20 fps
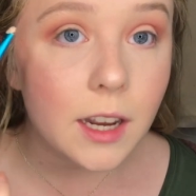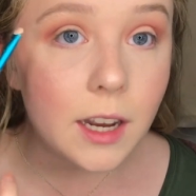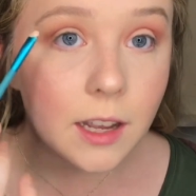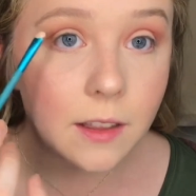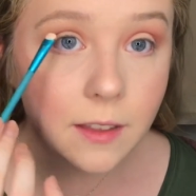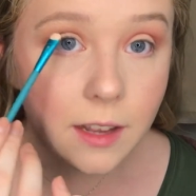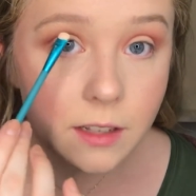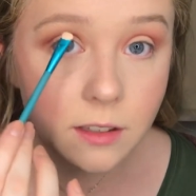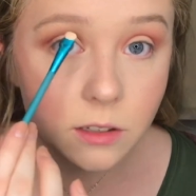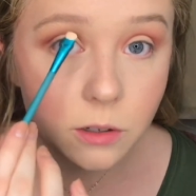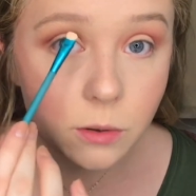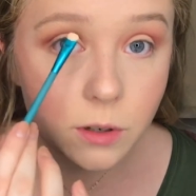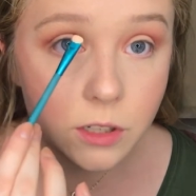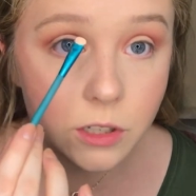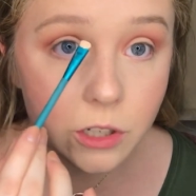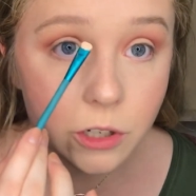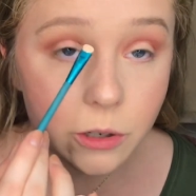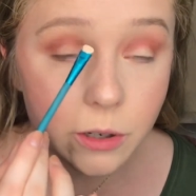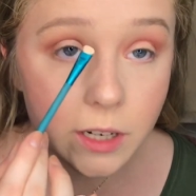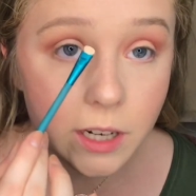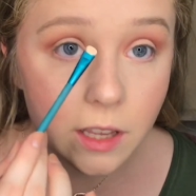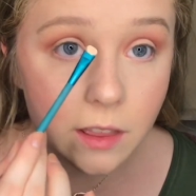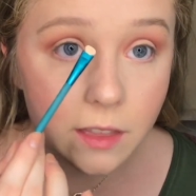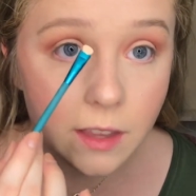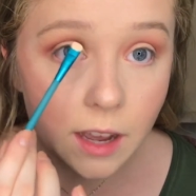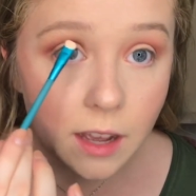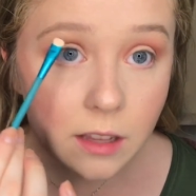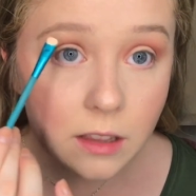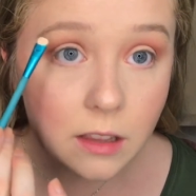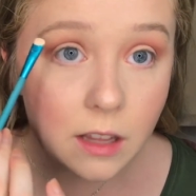and that's going to create
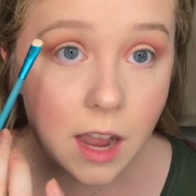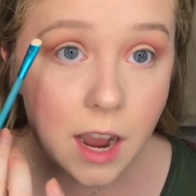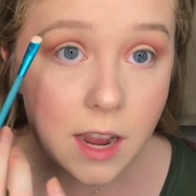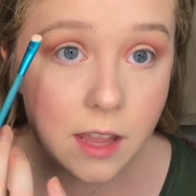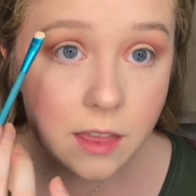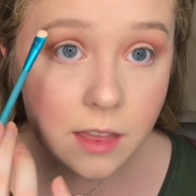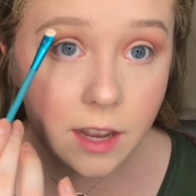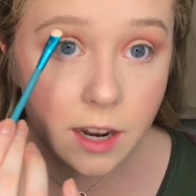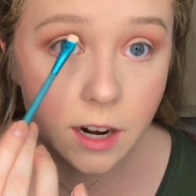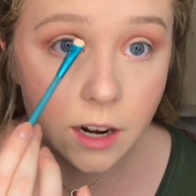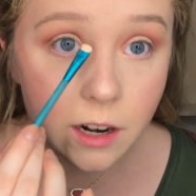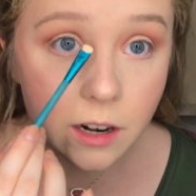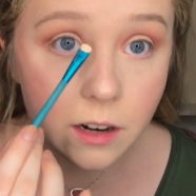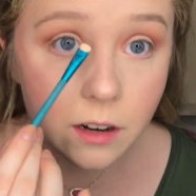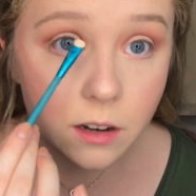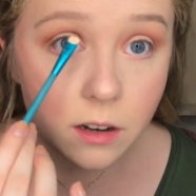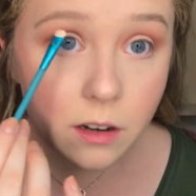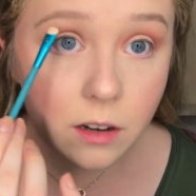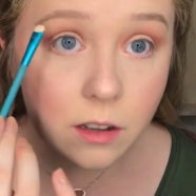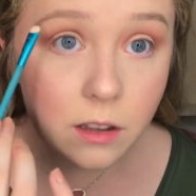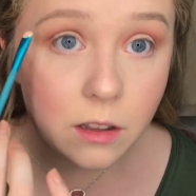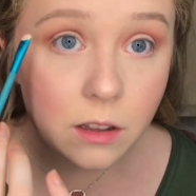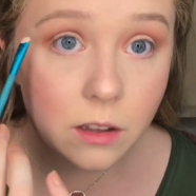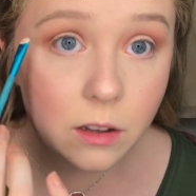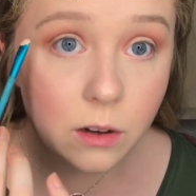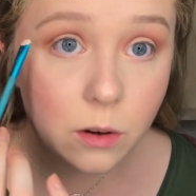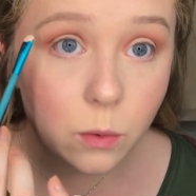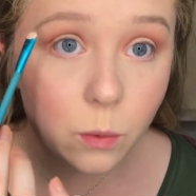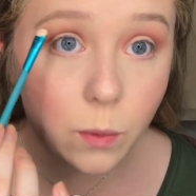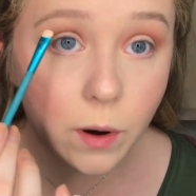that line there
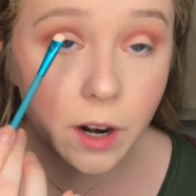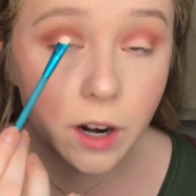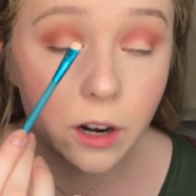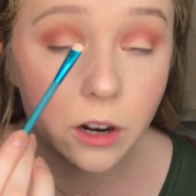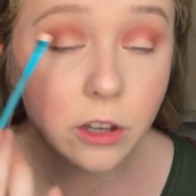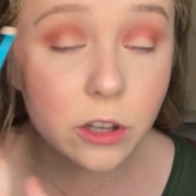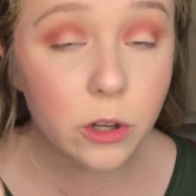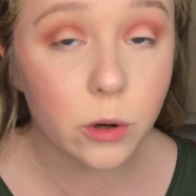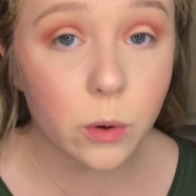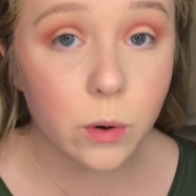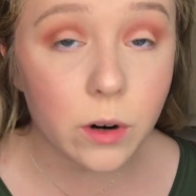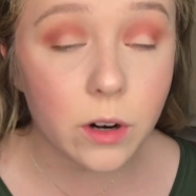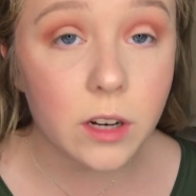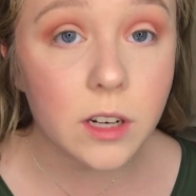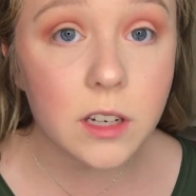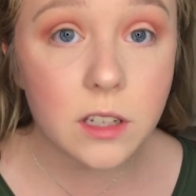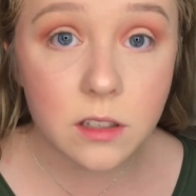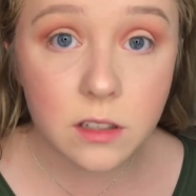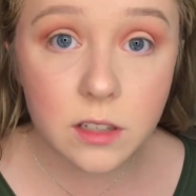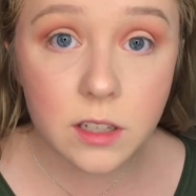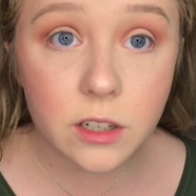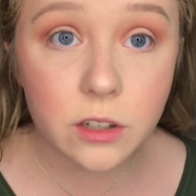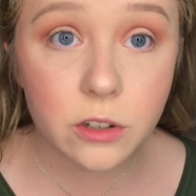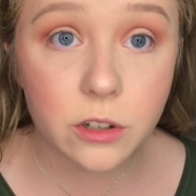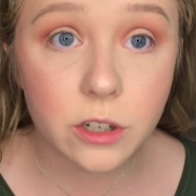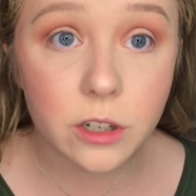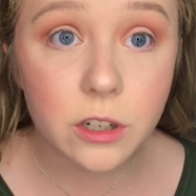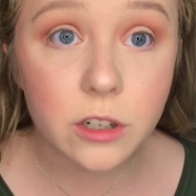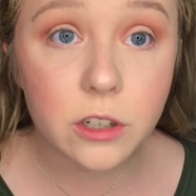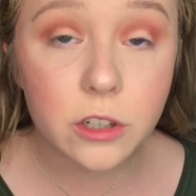where your
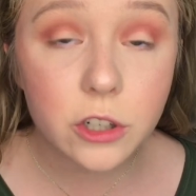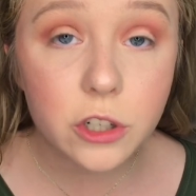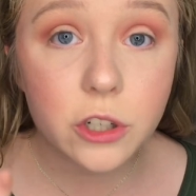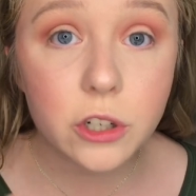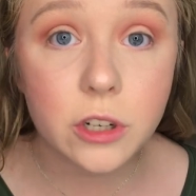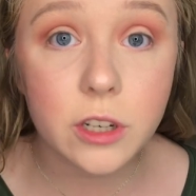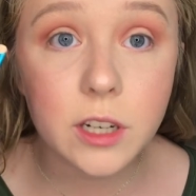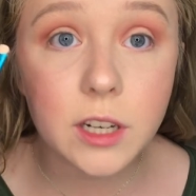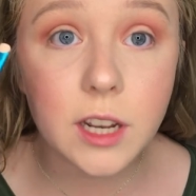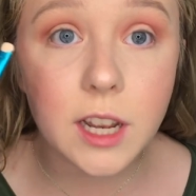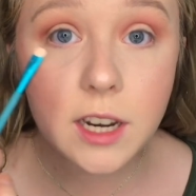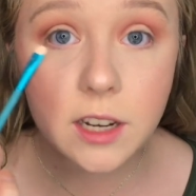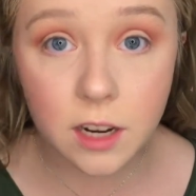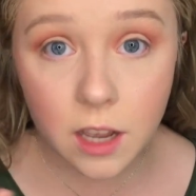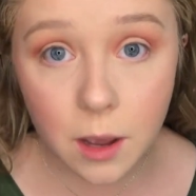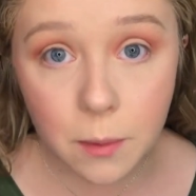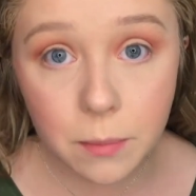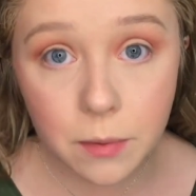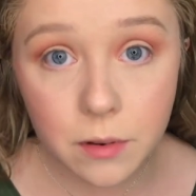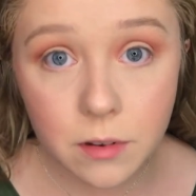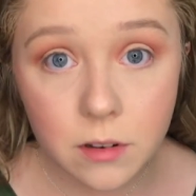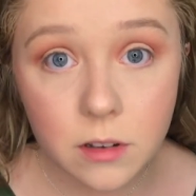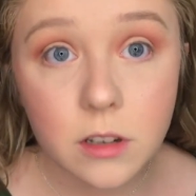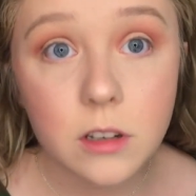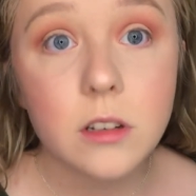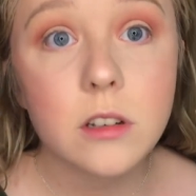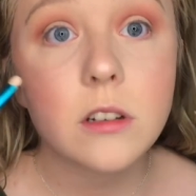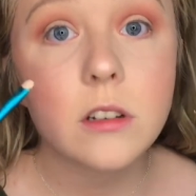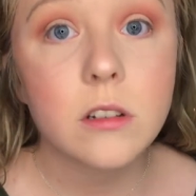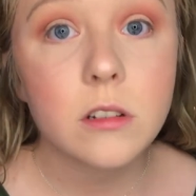concealer should end up.
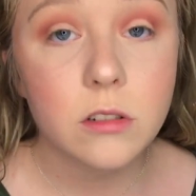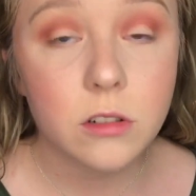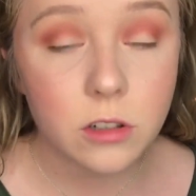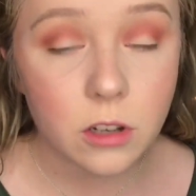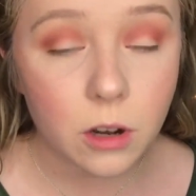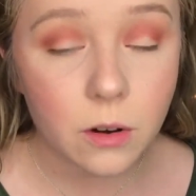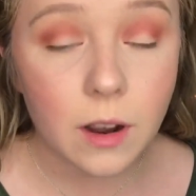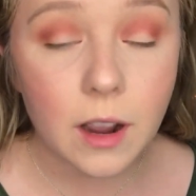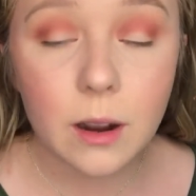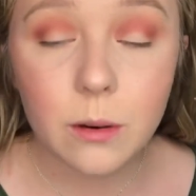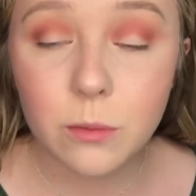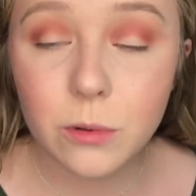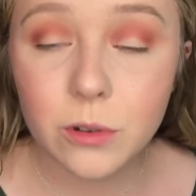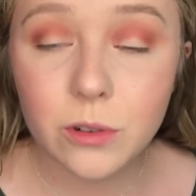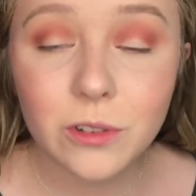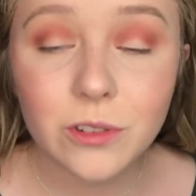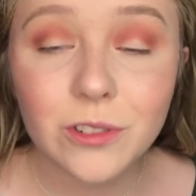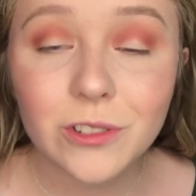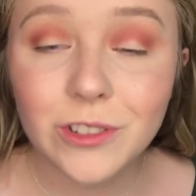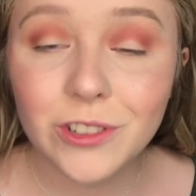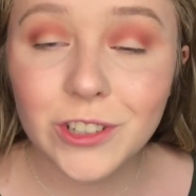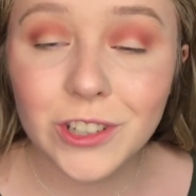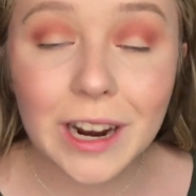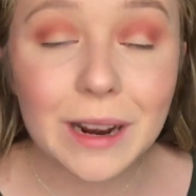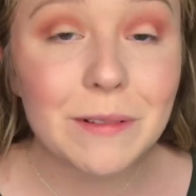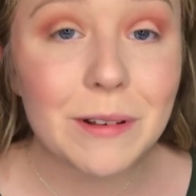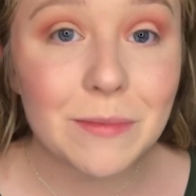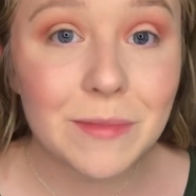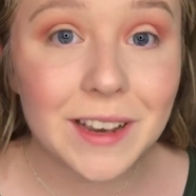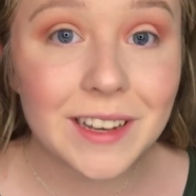So I will
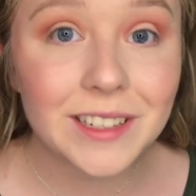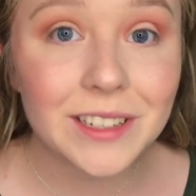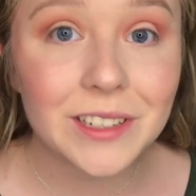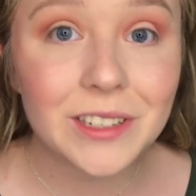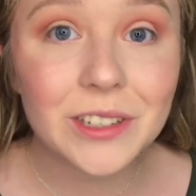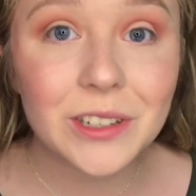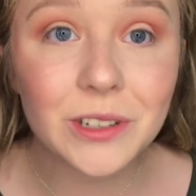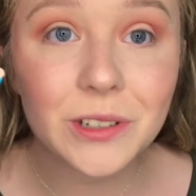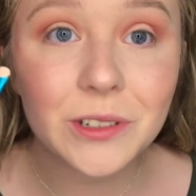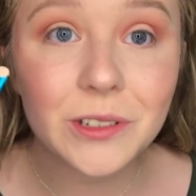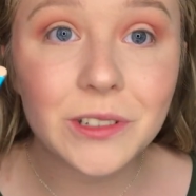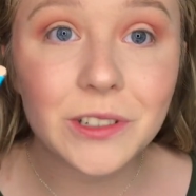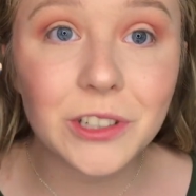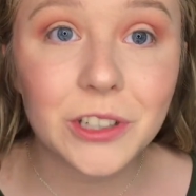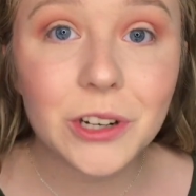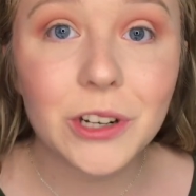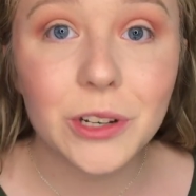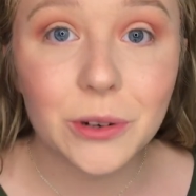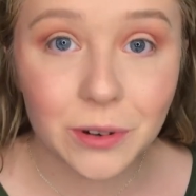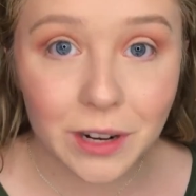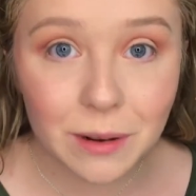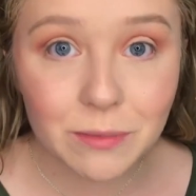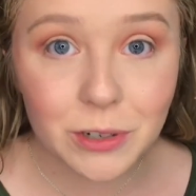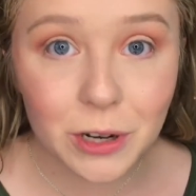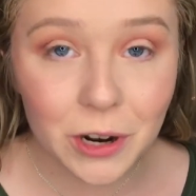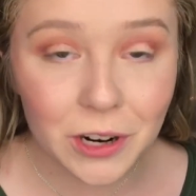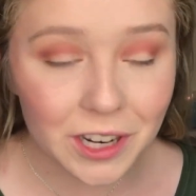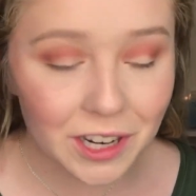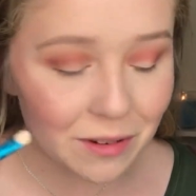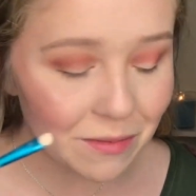try my best to show you what I'm
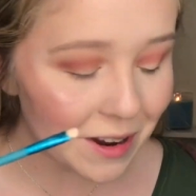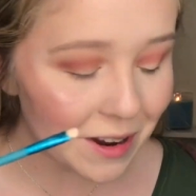talking